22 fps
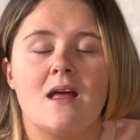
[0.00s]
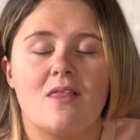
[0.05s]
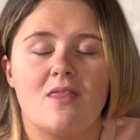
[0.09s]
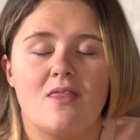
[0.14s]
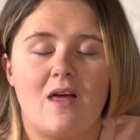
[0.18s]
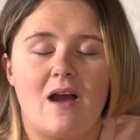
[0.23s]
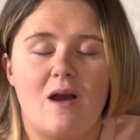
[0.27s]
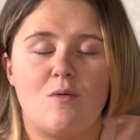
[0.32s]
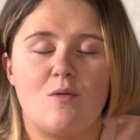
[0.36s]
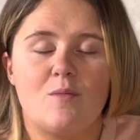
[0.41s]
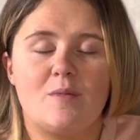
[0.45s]

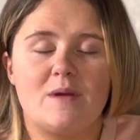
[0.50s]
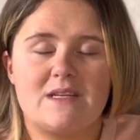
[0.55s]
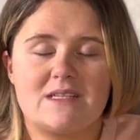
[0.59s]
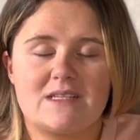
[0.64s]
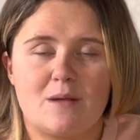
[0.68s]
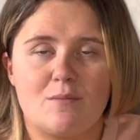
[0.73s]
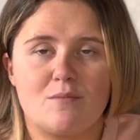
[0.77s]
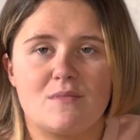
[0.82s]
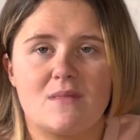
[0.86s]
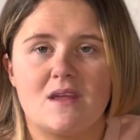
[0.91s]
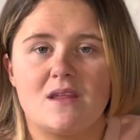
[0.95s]
that will be
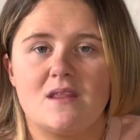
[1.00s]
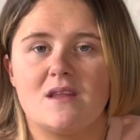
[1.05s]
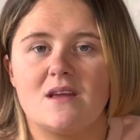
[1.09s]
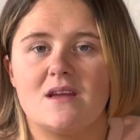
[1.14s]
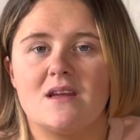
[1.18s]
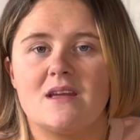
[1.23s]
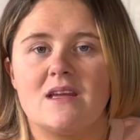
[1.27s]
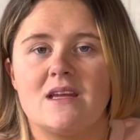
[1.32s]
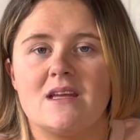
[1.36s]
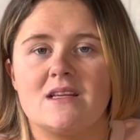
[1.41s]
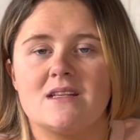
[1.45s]
something
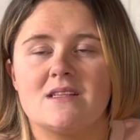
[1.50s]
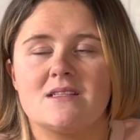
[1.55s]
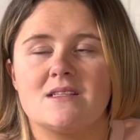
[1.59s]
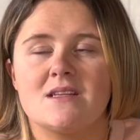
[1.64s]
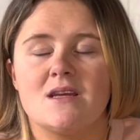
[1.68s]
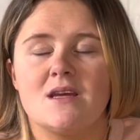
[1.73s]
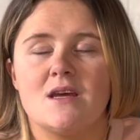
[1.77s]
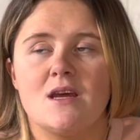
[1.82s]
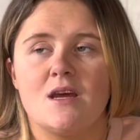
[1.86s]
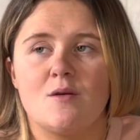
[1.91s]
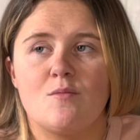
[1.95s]
that is
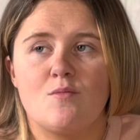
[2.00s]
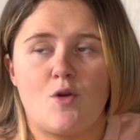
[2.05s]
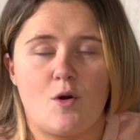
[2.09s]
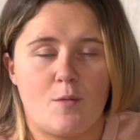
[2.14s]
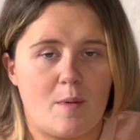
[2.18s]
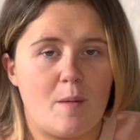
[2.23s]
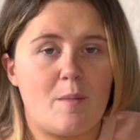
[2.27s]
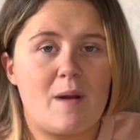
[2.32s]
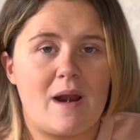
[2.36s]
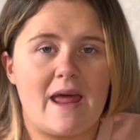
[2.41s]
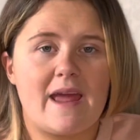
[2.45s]

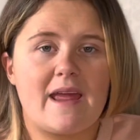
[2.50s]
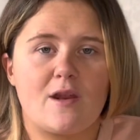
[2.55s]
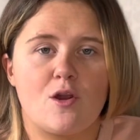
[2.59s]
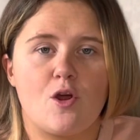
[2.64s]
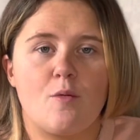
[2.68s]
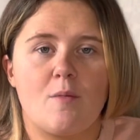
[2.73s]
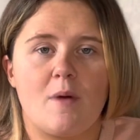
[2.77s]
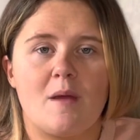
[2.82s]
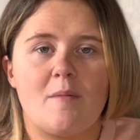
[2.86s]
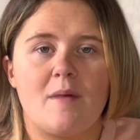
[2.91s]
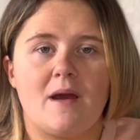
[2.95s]
proper playing on
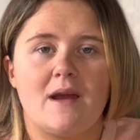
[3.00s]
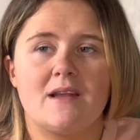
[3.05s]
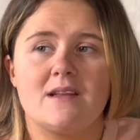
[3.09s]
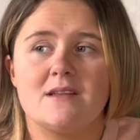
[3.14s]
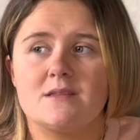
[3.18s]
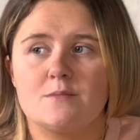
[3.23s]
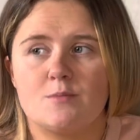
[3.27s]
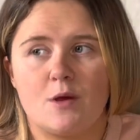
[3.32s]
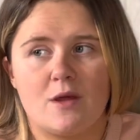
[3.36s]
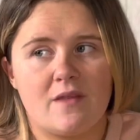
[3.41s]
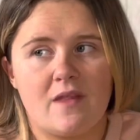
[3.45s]
my mind
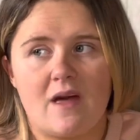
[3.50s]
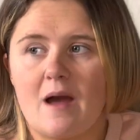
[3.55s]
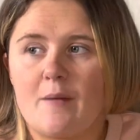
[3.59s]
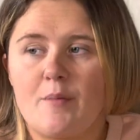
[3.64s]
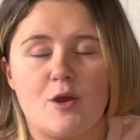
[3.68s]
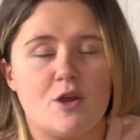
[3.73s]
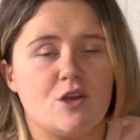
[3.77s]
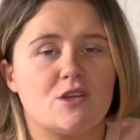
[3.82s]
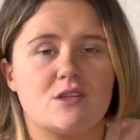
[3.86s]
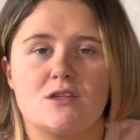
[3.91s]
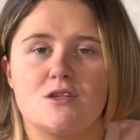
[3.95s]
when that
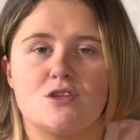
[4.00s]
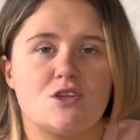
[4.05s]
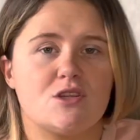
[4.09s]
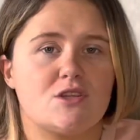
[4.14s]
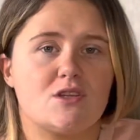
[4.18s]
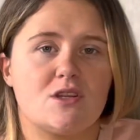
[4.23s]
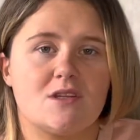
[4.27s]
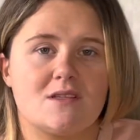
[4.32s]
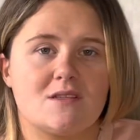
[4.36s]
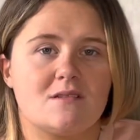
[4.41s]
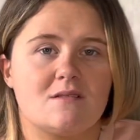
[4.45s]
person just
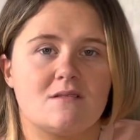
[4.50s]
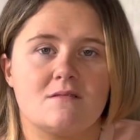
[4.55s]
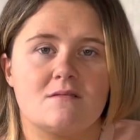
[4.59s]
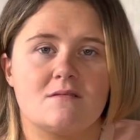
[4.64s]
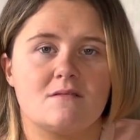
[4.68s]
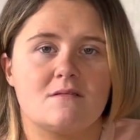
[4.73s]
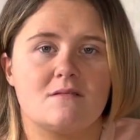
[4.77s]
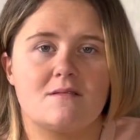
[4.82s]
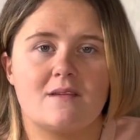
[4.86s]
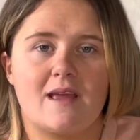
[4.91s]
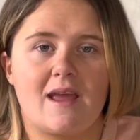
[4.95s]
doesn't
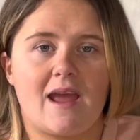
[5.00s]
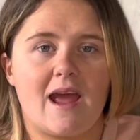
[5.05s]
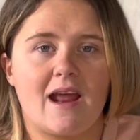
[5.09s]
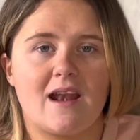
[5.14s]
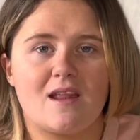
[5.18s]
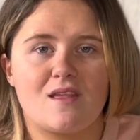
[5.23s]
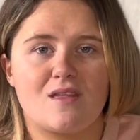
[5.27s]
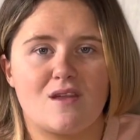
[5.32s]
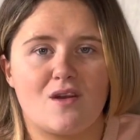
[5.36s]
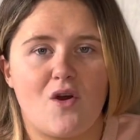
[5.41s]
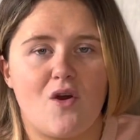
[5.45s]
think
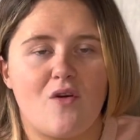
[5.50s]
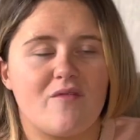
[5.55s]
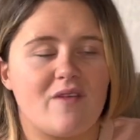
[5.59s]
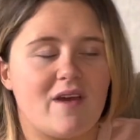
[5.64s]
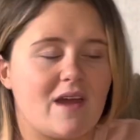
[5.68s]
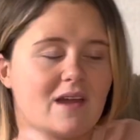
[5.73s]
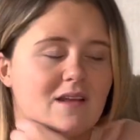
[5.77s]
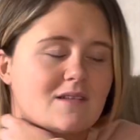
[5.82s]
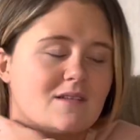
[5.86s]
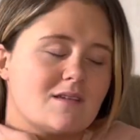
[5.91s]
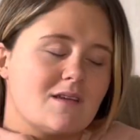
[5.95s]
anything of
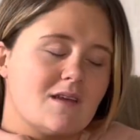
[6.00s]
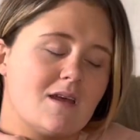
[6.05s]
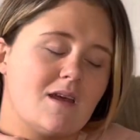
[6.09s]
it.